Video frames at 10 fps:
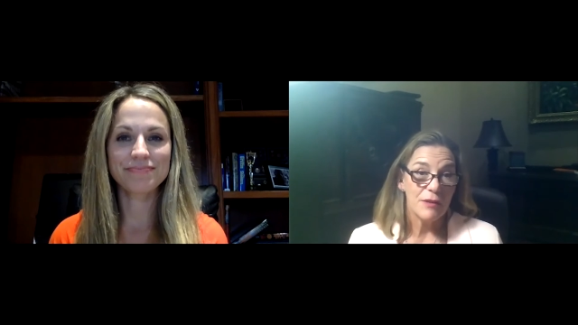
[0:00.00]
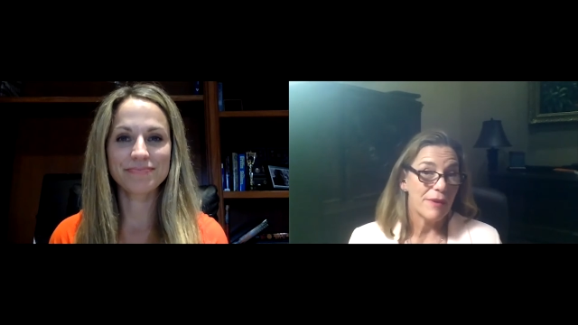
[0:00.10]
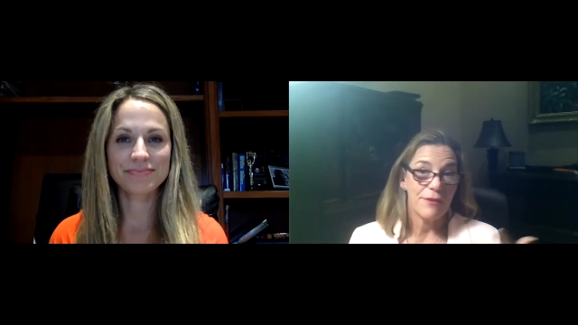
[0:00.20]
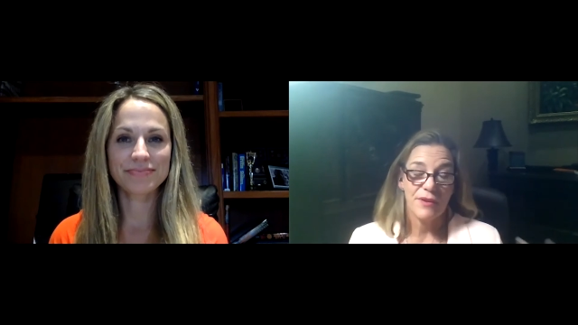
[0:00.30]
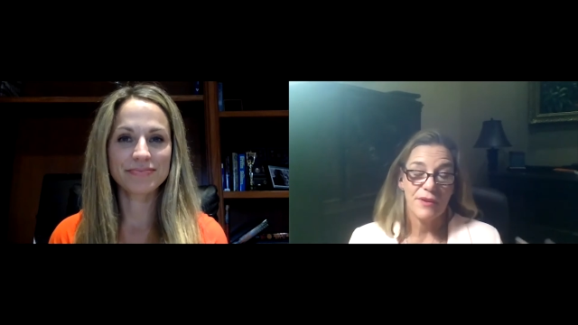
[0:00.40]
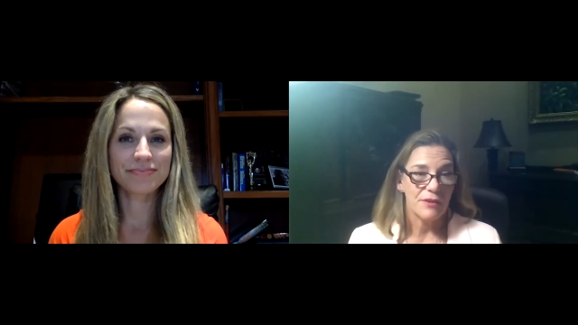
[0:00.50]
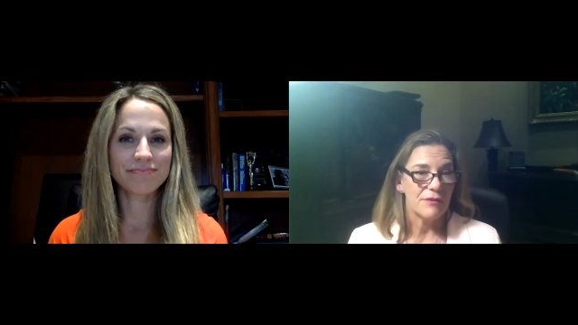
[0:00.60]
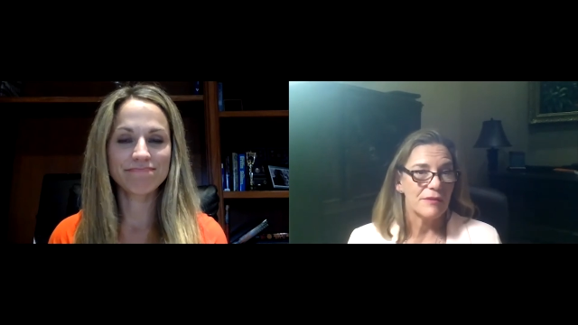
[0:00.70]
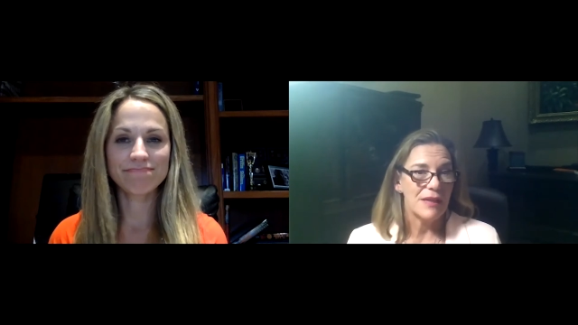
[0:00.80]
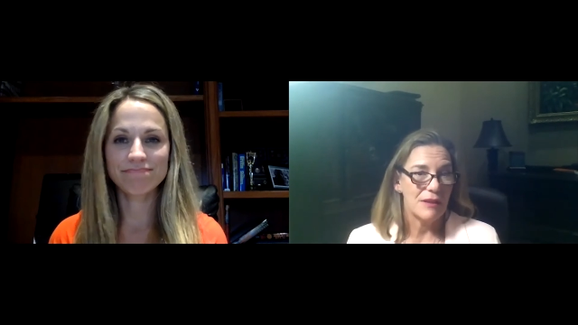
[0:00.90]
Speaker 1: whether they're
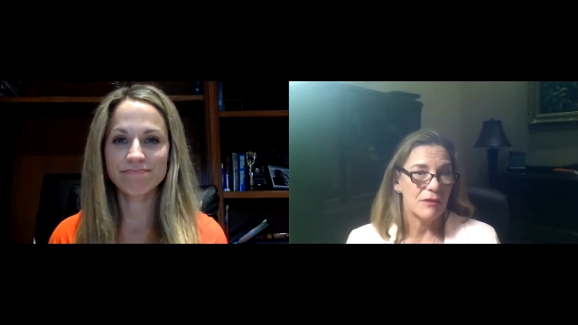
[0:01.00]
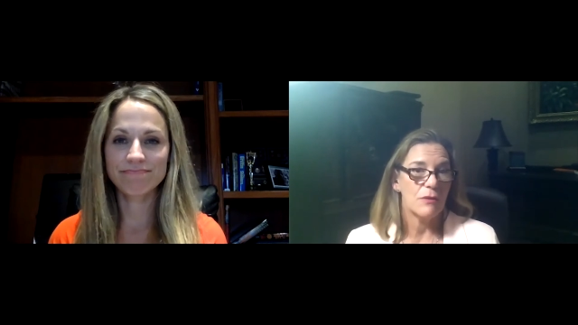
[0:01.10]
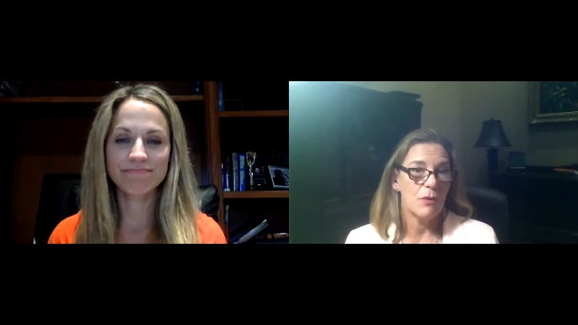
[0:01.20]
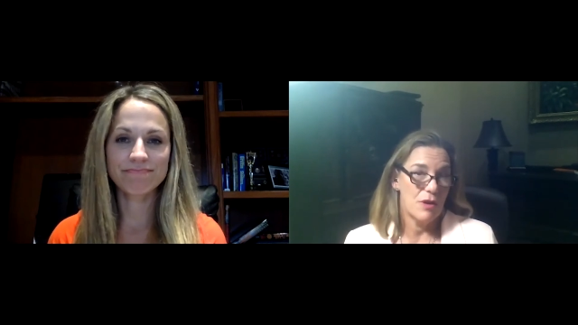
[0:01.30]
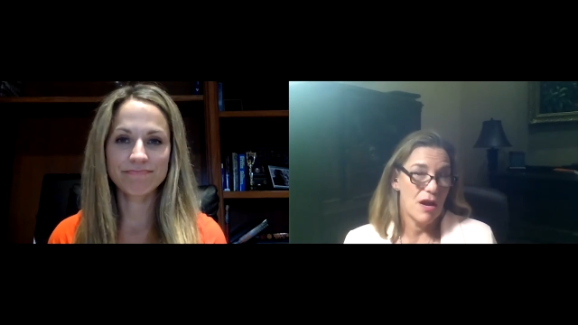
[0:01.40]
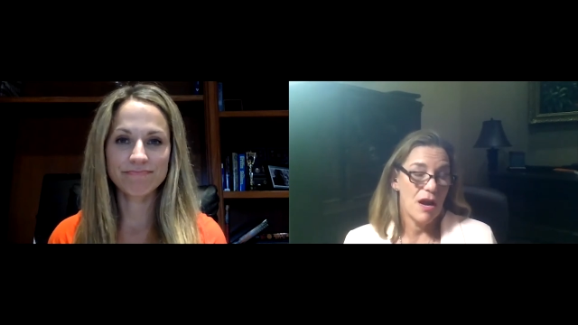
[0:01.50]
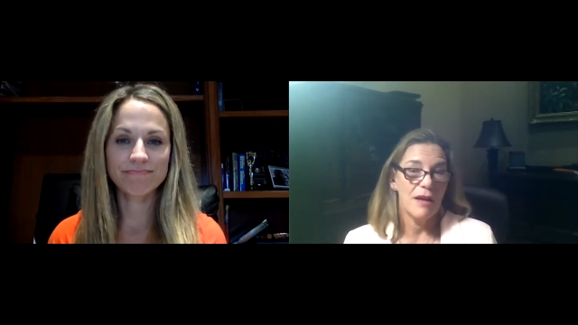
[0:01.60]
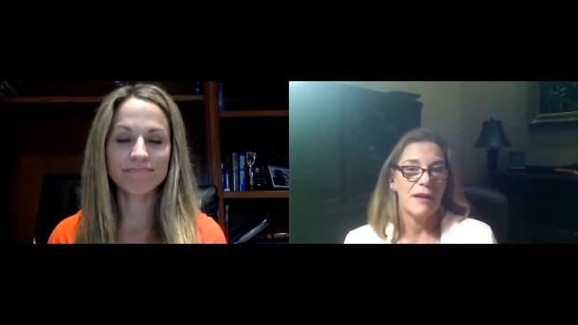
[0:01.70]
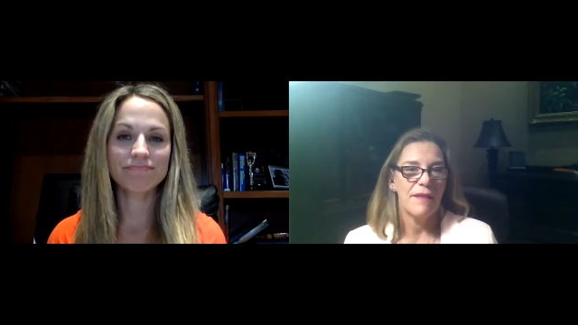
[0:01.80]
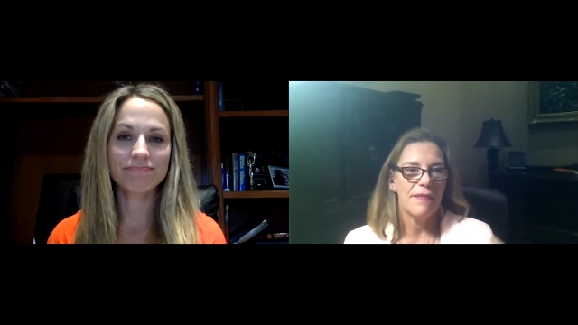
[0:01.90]
legal or not,
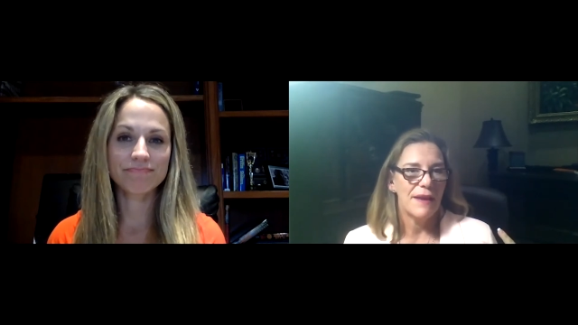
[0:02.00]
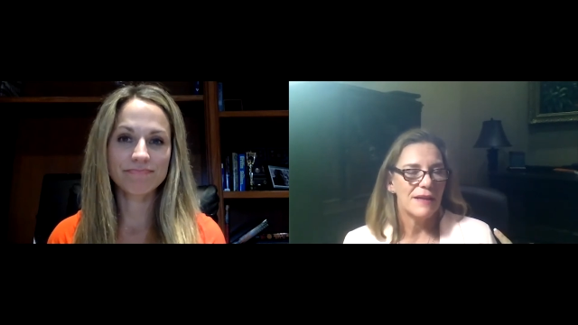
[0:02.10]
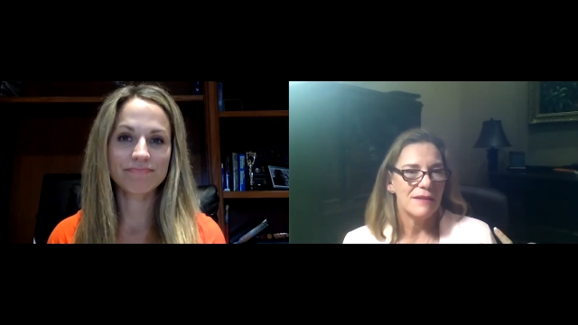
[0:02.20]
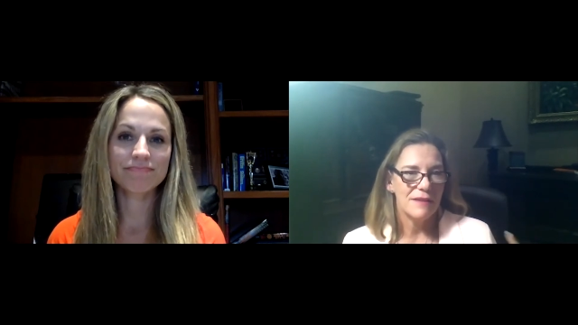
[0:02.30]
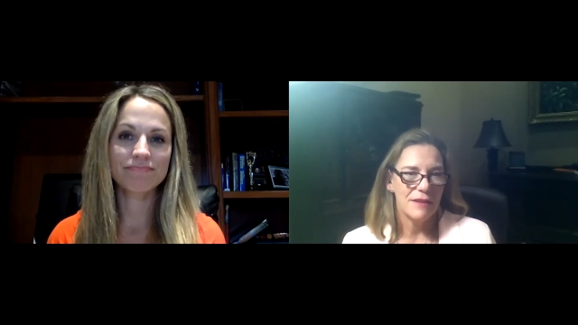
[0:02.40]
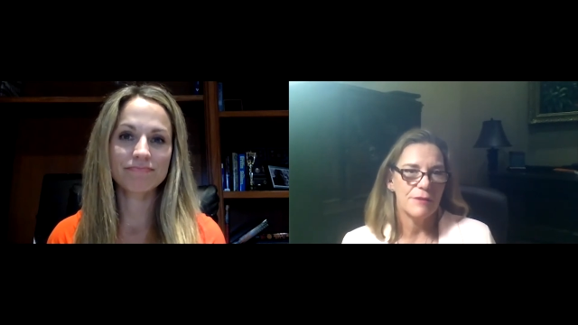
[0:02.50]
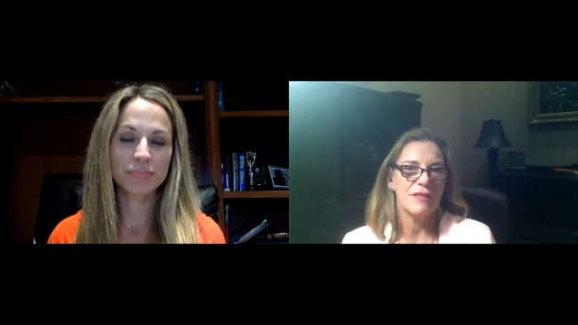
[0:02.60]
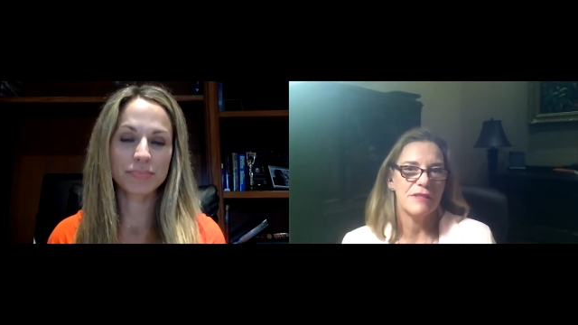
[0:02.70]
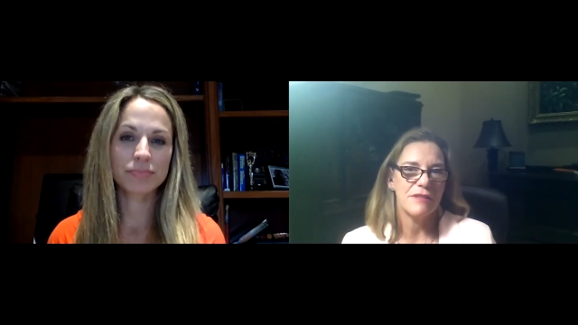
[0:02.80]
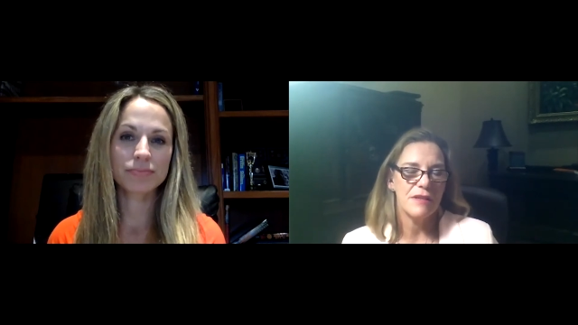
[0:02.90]
and that you know
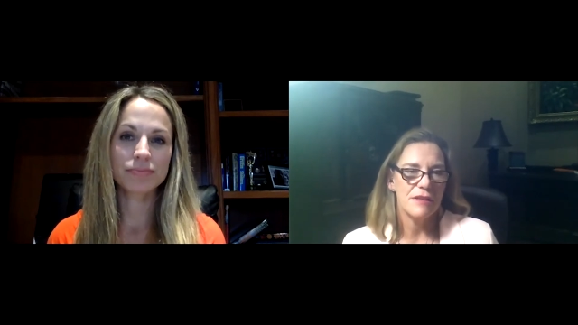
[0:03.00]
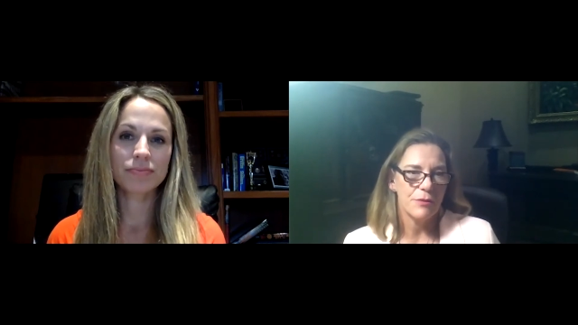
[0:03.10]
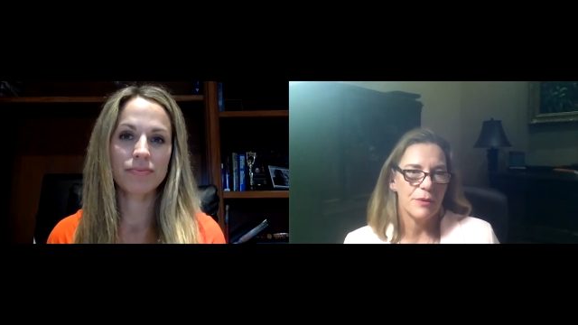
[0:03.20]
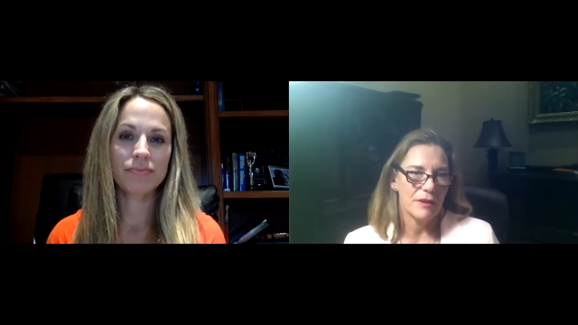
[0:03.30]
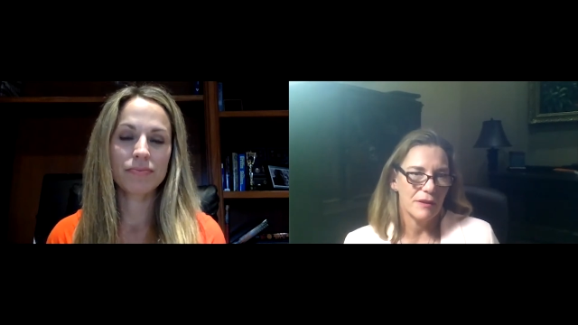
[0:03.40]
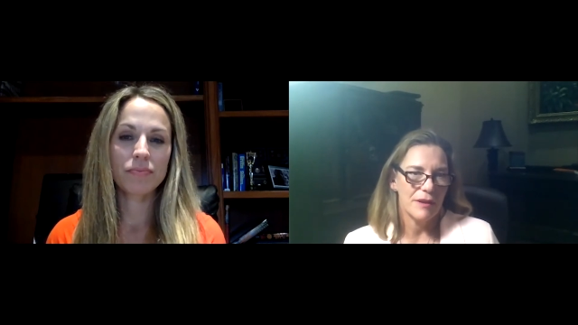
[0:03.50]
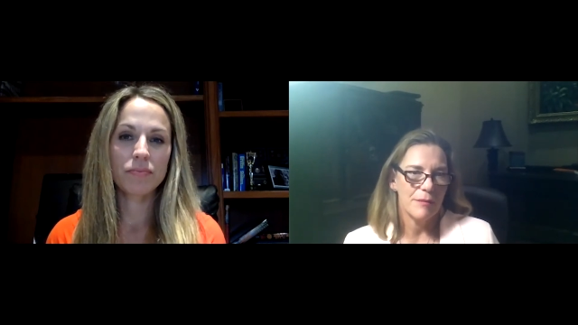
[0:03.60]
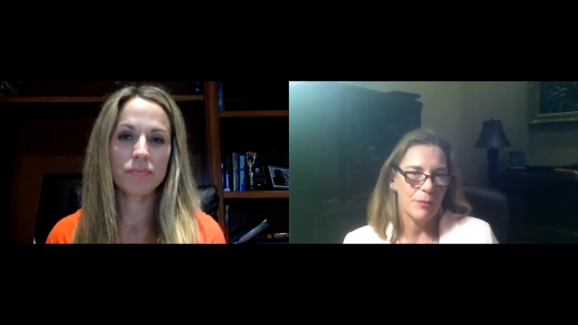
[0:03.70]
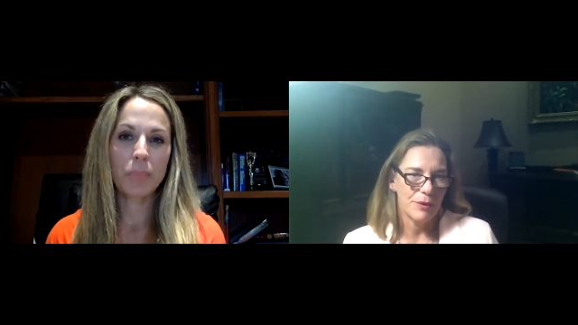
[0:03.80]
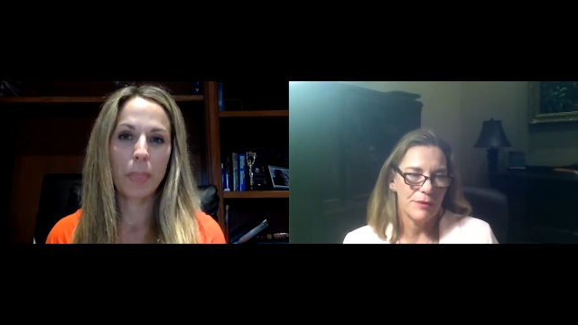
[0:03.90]
is is critically
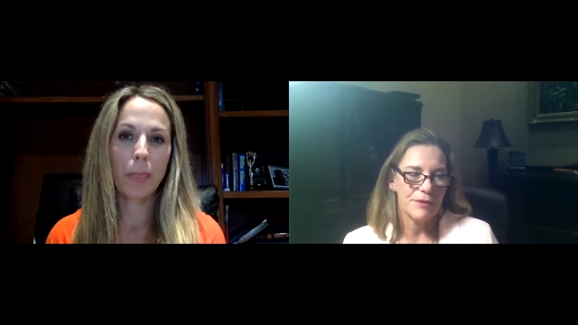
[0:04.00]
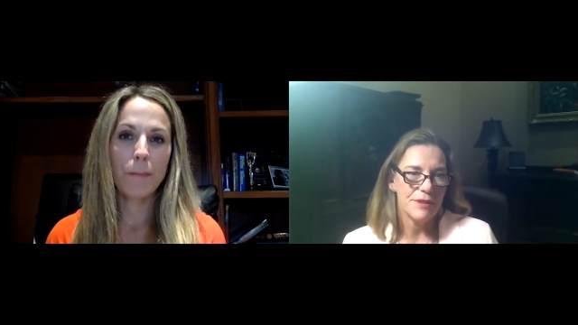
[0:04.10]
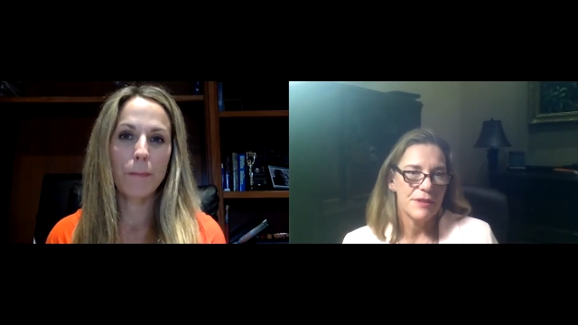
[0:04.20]
important.